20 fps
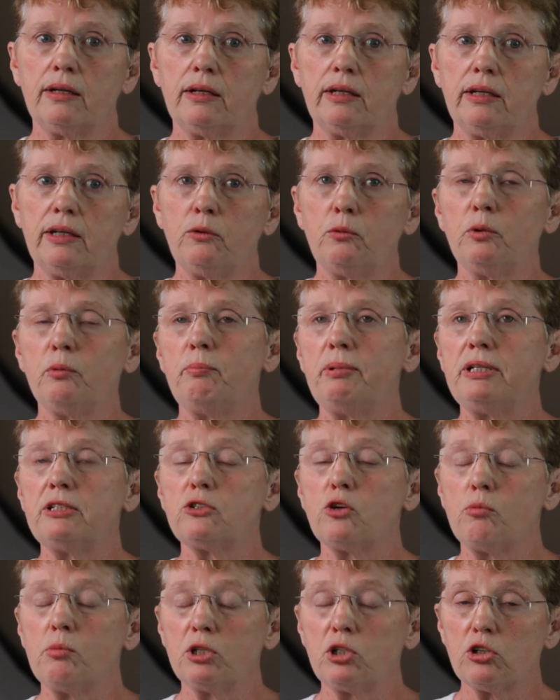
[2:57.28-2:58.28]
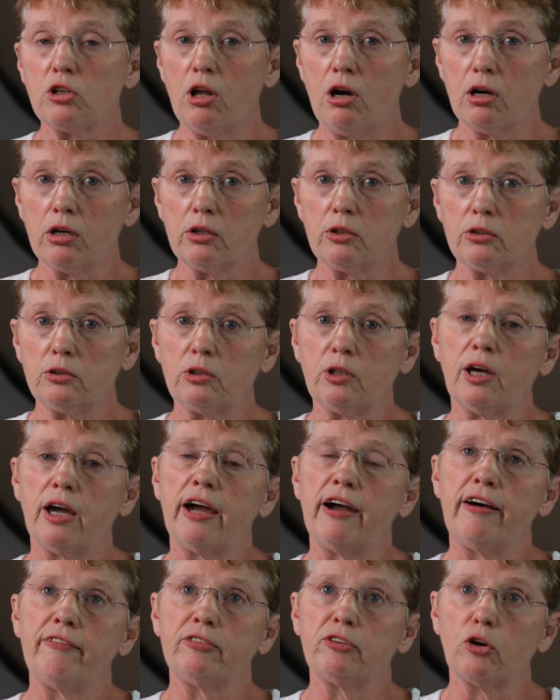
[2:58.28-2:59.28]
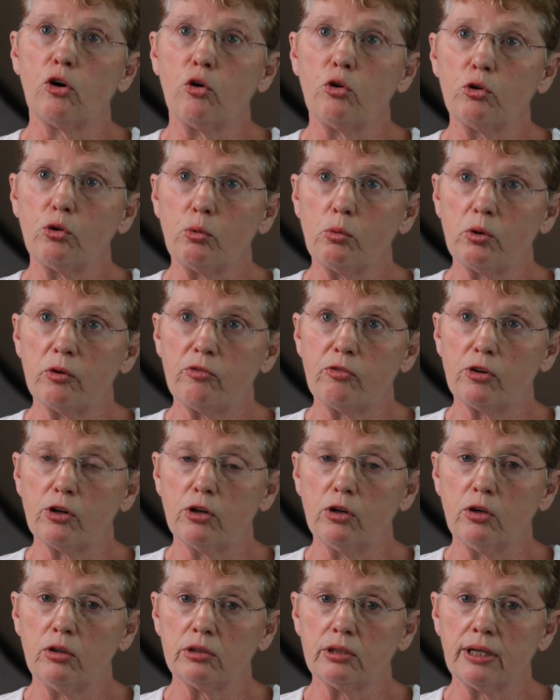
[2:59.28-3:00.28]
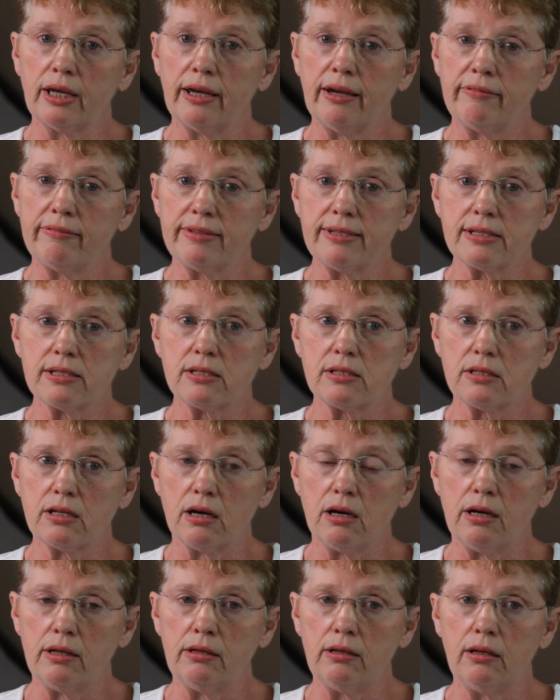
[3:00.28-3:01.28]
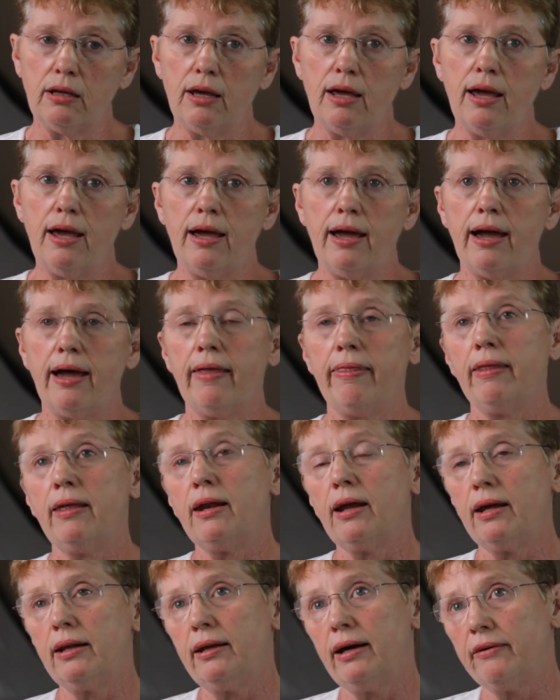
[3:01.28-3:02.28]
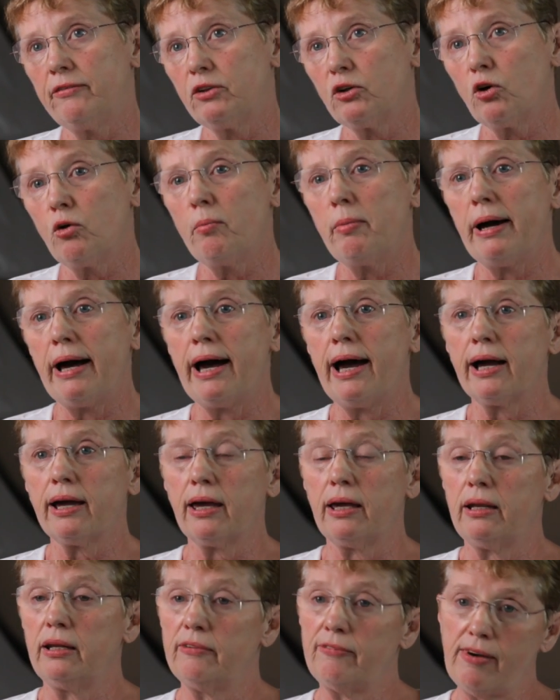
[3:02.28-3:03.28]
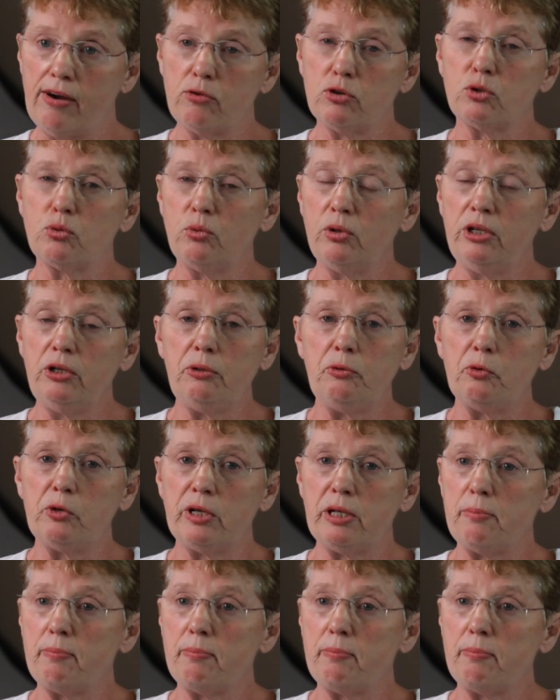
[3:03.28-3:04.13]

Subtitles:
it would be so much longer to have to go to referral to have this done, and then I'd have to go back, and if I was really, really